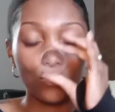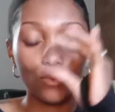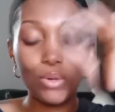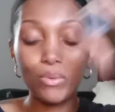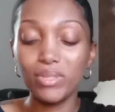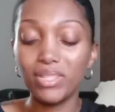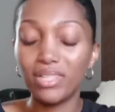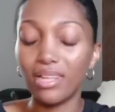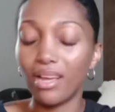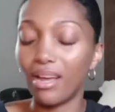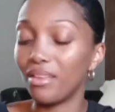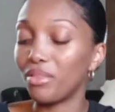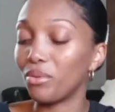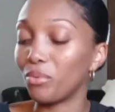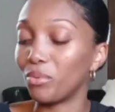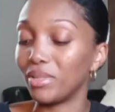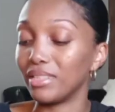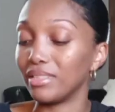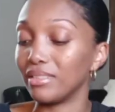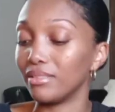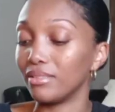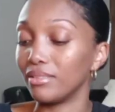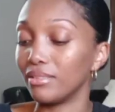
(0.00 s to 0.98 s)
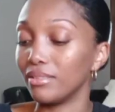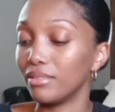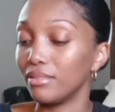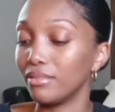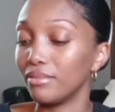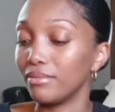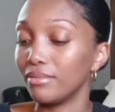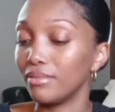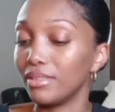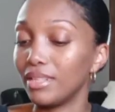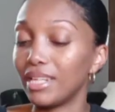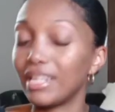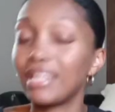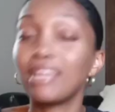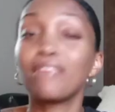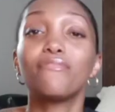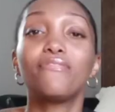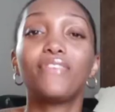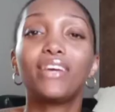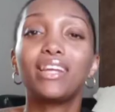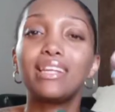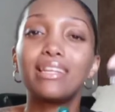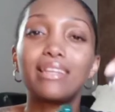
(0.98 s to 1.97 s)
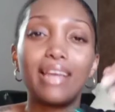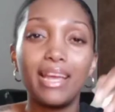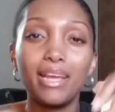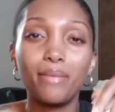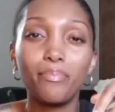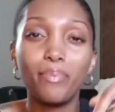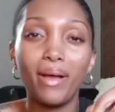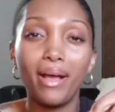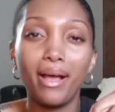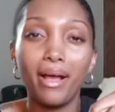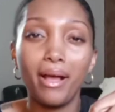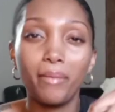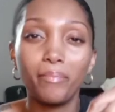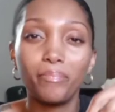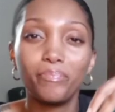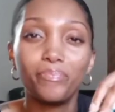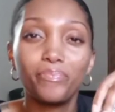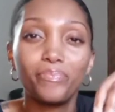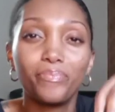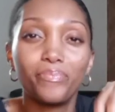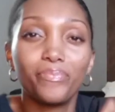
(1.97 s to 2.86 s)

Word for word: What was the other one? Confetti cake pop.